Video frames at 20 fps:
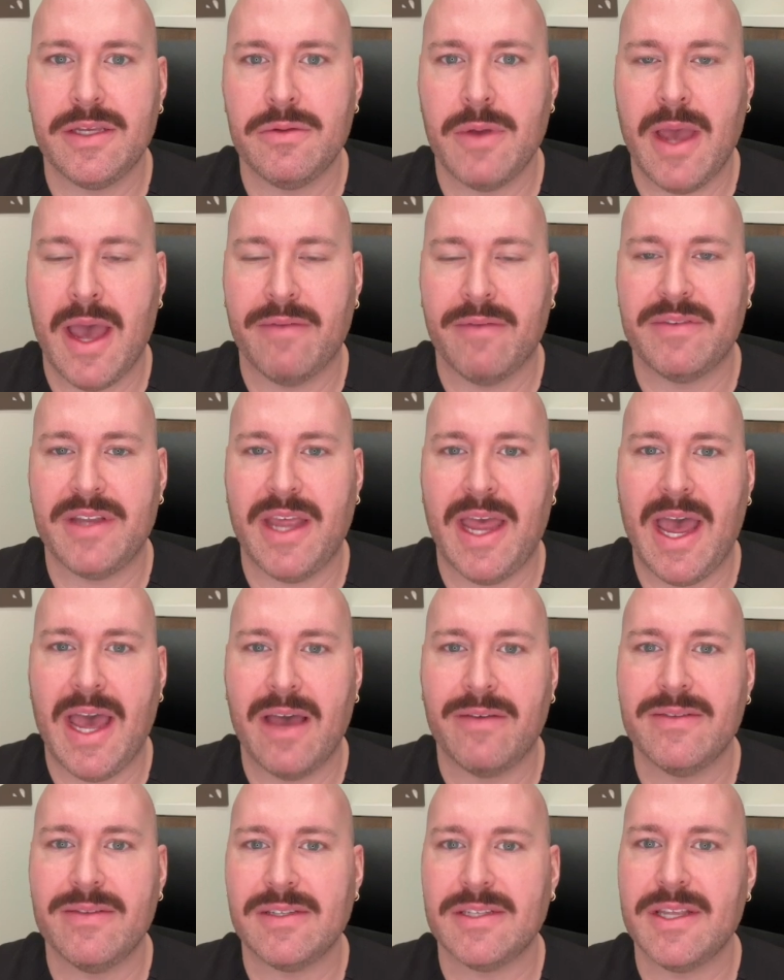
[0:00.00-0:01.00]
that you have to
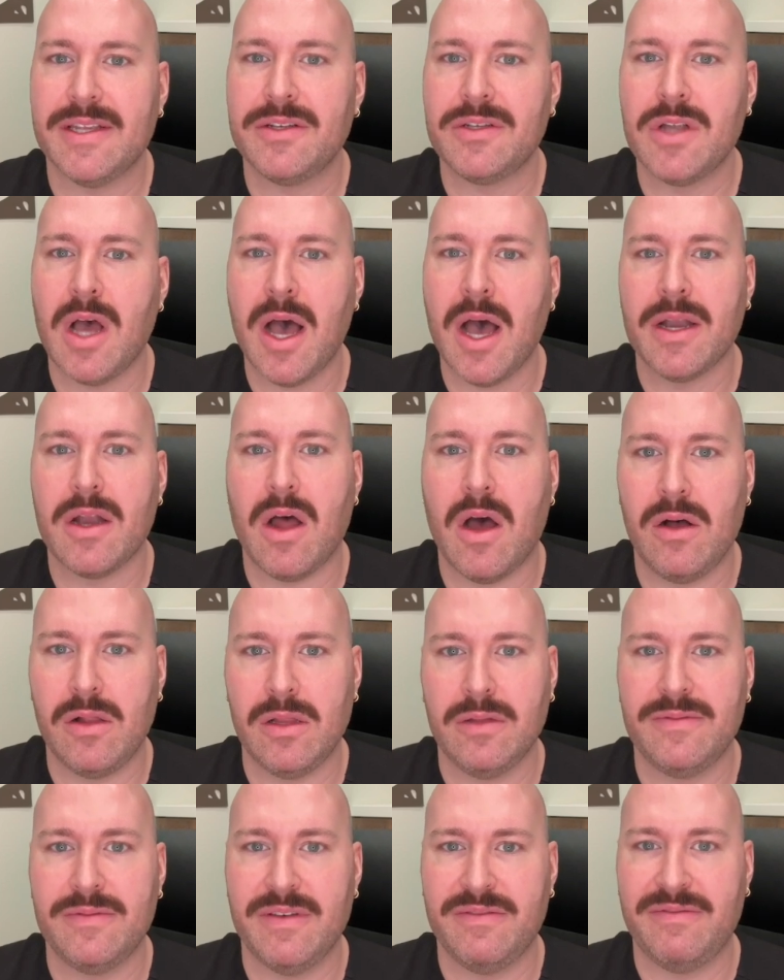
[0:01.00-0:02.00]
have is that not
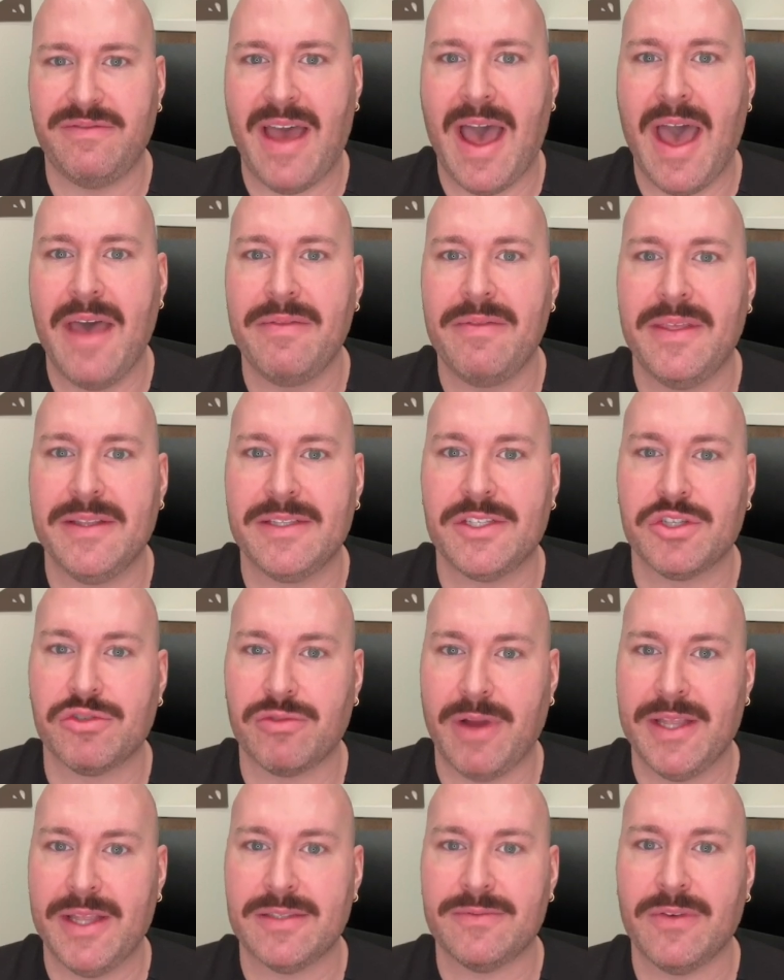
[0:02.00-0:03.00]
all of the fat that's
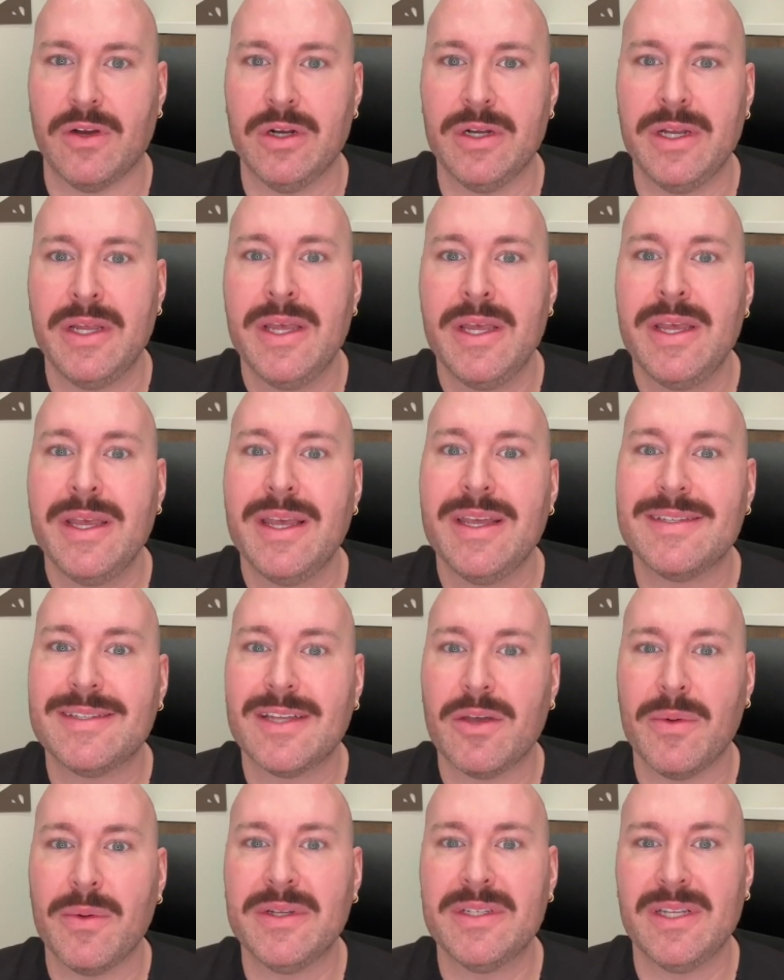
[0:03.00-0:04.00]
transferred is
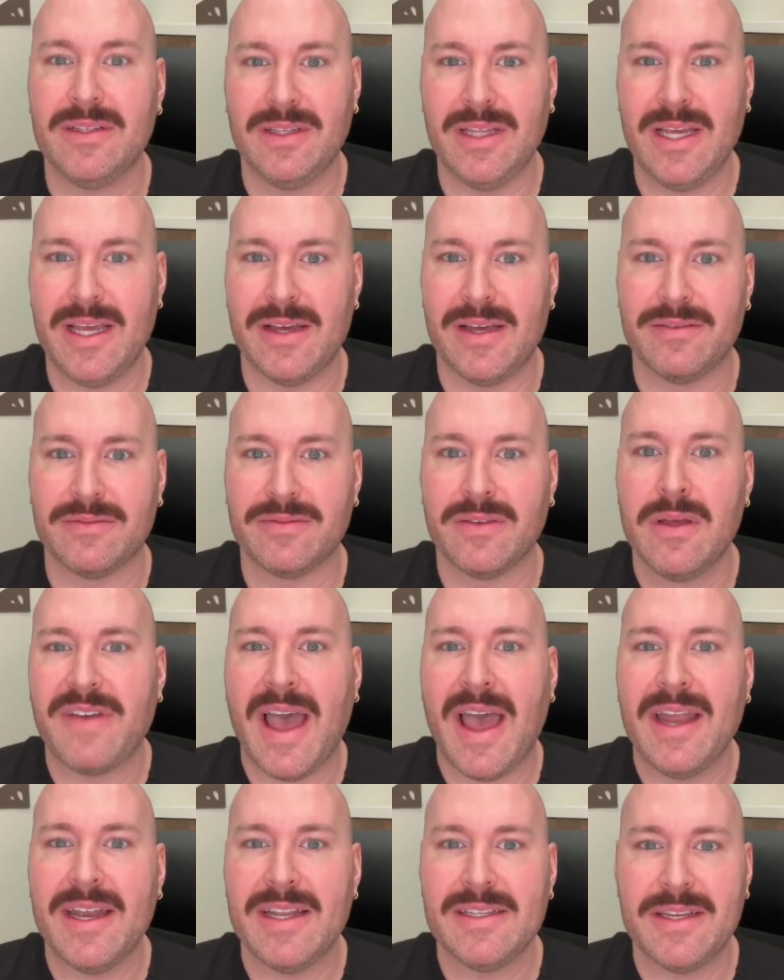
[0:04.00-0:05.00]
going to live.
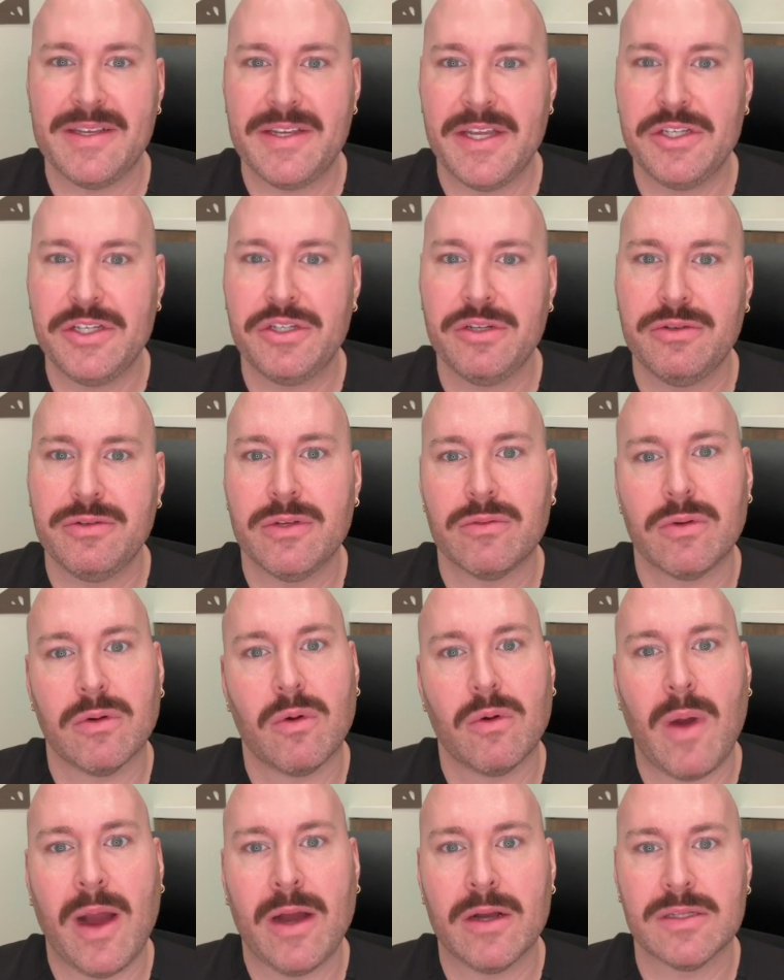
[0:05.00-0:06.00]
Fat is a tissue that
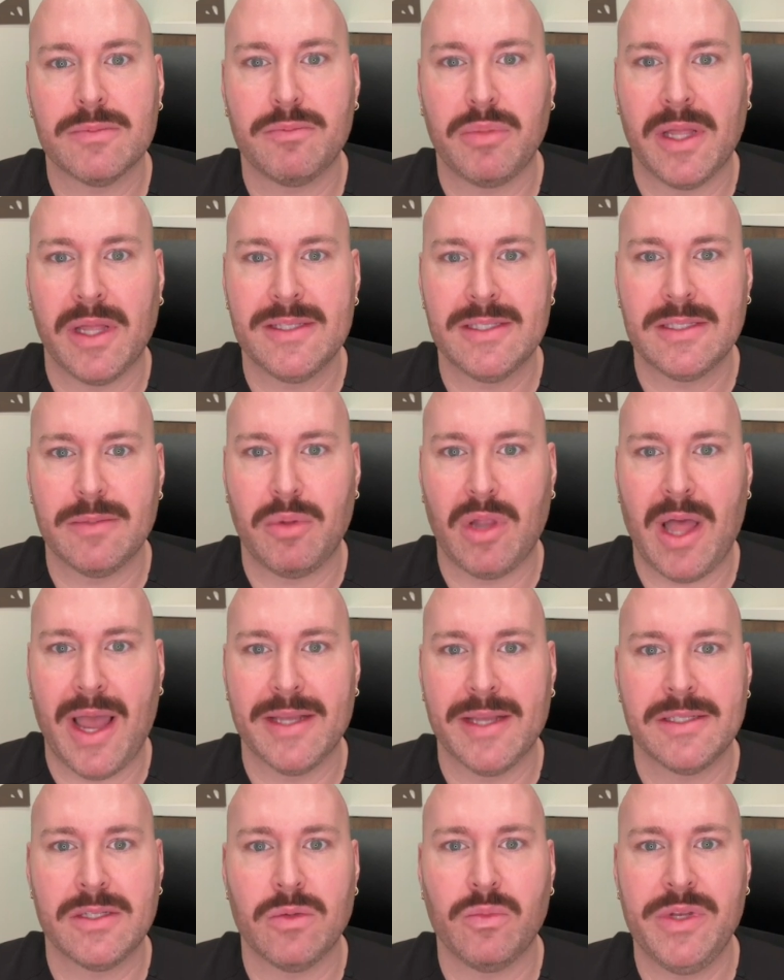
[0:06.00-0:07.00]
requires blood
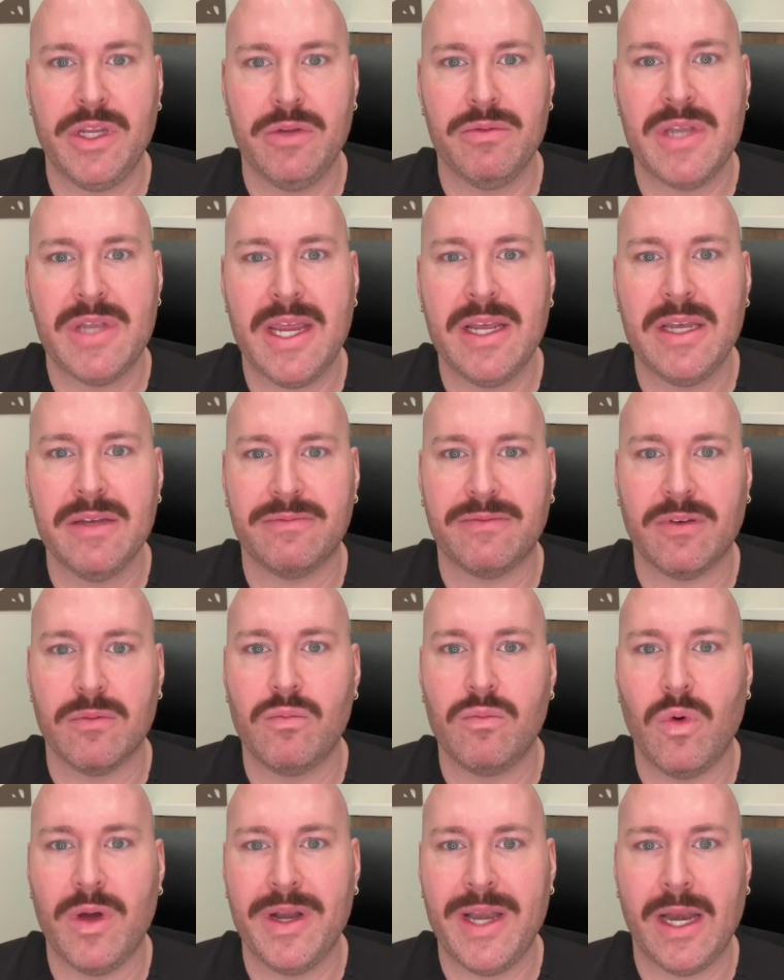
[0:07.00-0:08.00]
supply. So when you take it
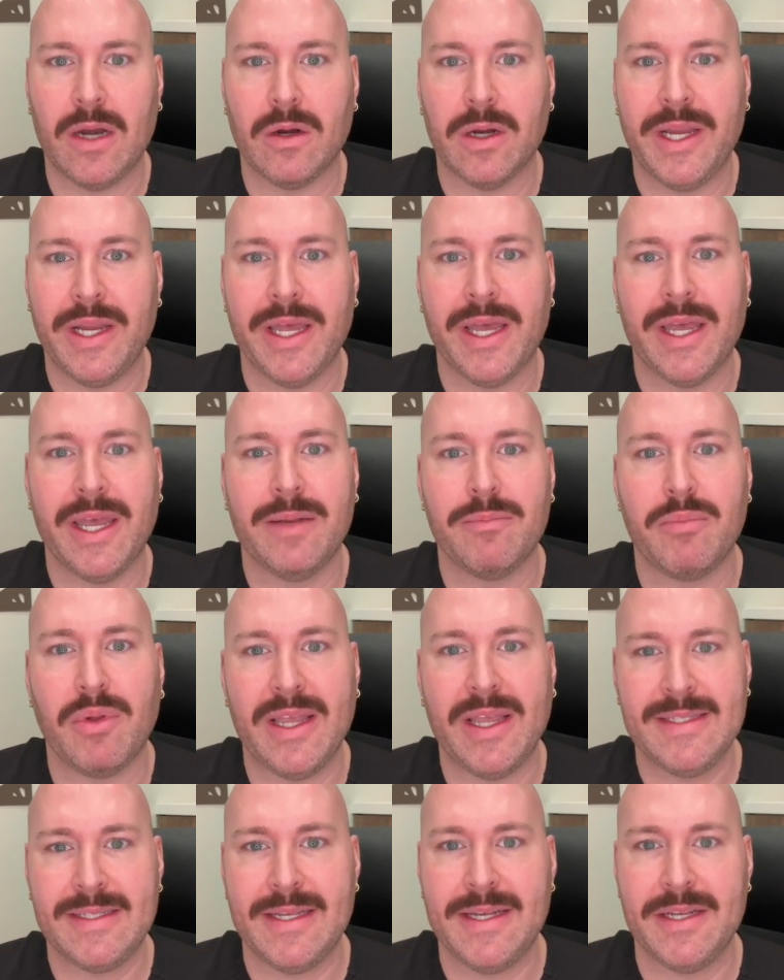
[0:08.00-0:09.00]
from one area and
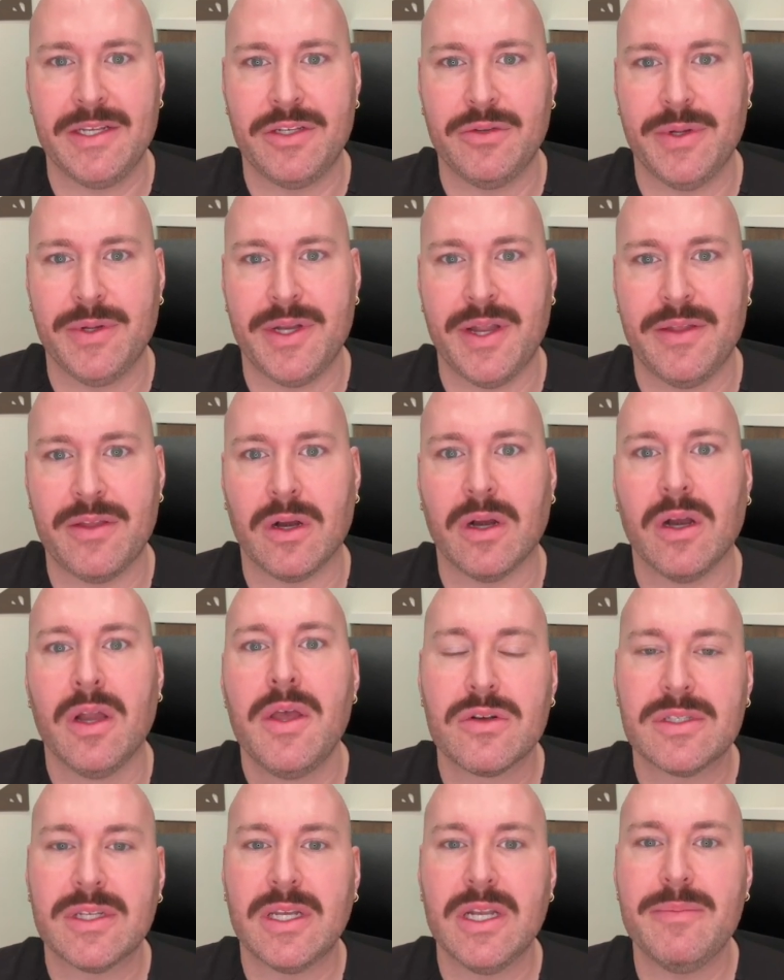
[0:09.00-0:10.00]
place it into another,
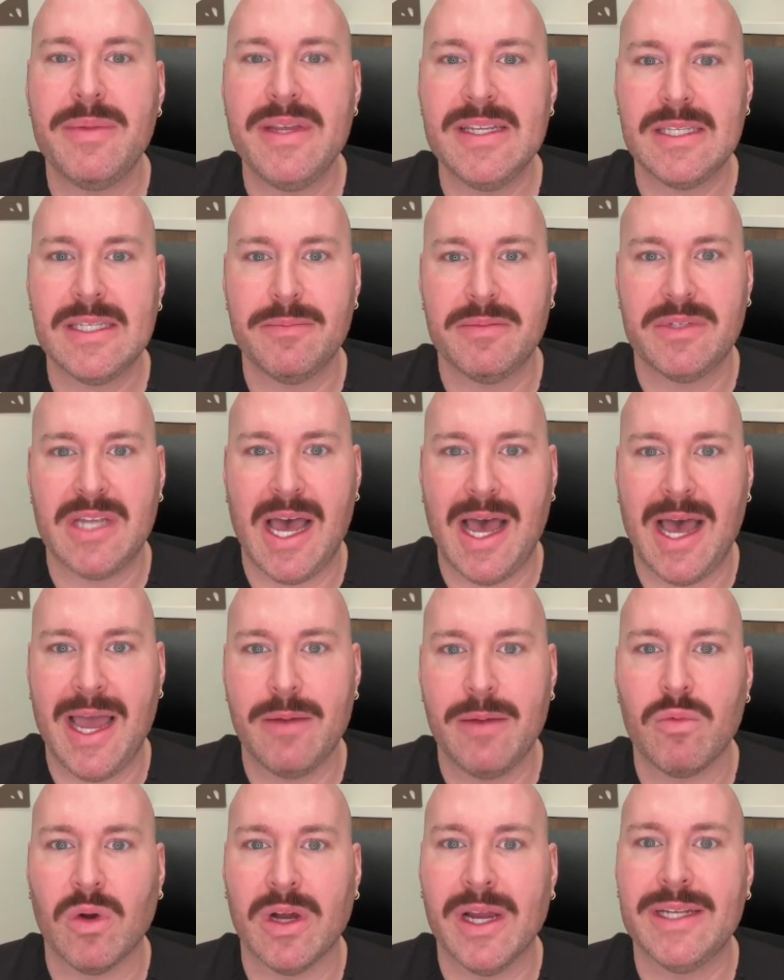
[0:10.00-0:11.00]
there's going to be some
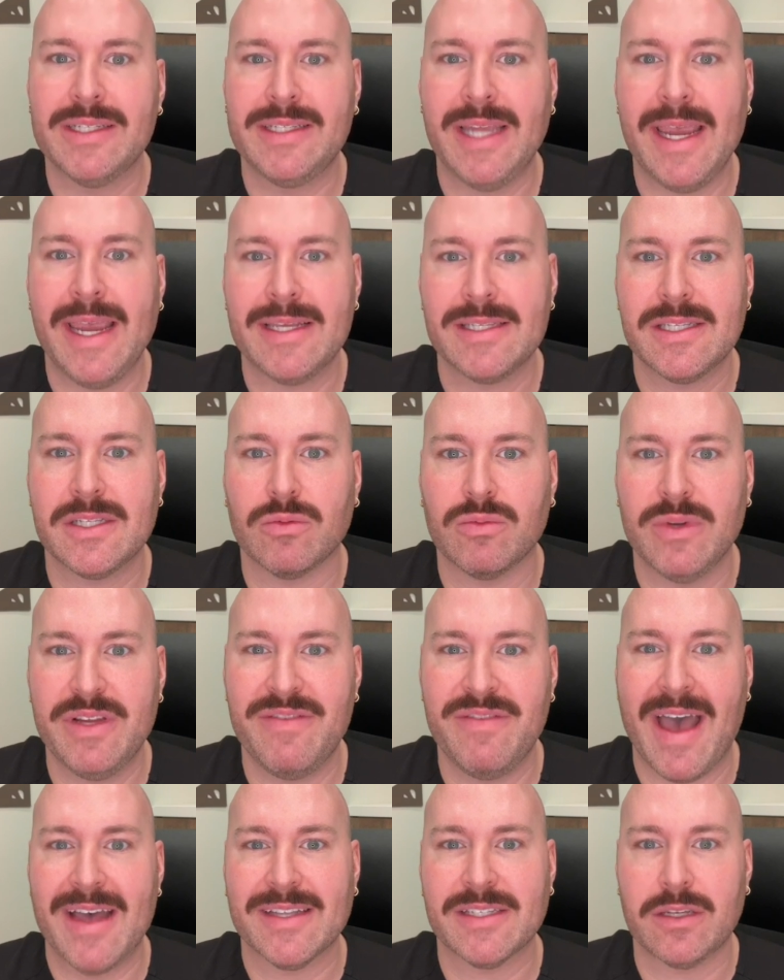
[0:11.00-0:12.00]
time where it takes to
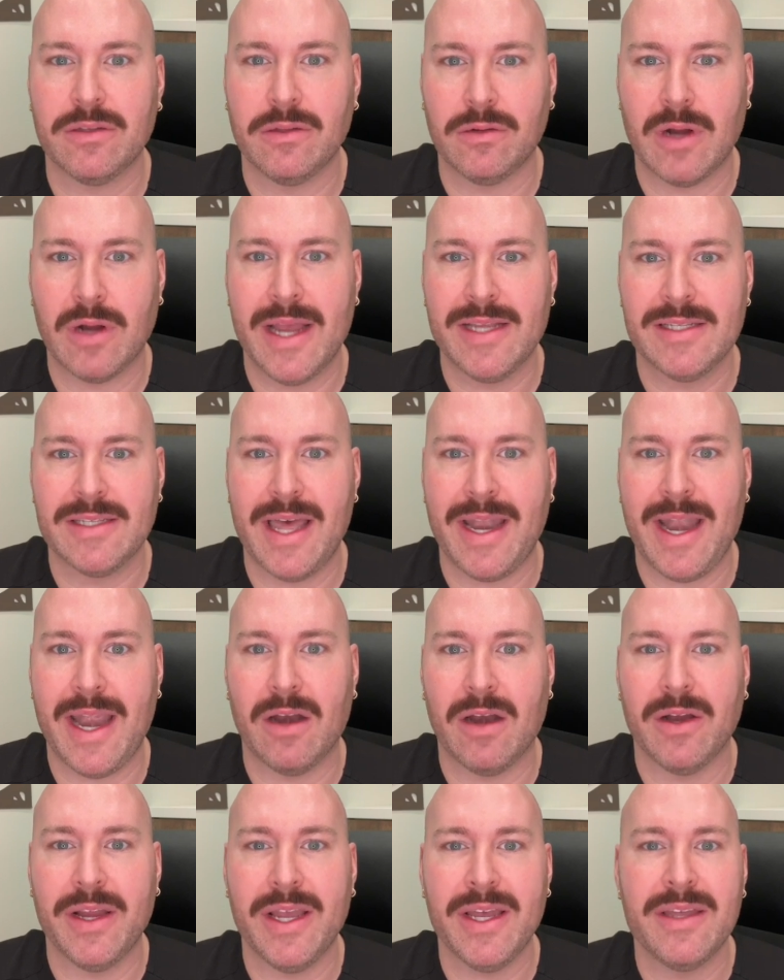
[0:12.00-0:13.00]
revascularize that
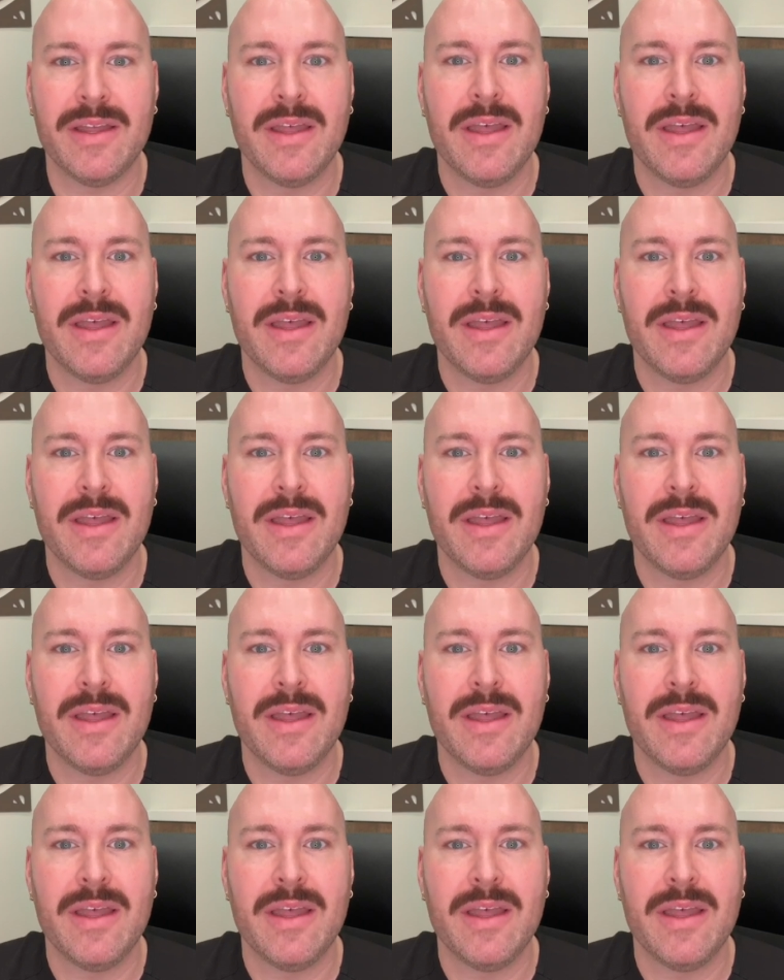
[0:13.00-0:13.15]
area.